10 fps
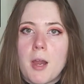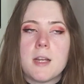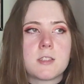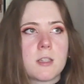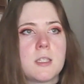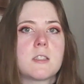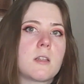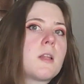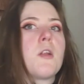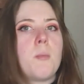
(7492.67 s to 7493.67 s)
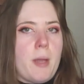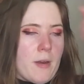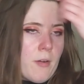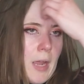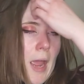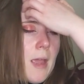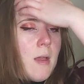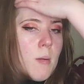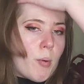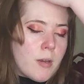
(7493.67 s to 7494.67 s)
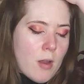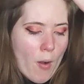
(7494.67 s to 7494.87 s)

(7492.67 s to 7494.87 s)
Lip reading: It's at least a little bit, okay? But no.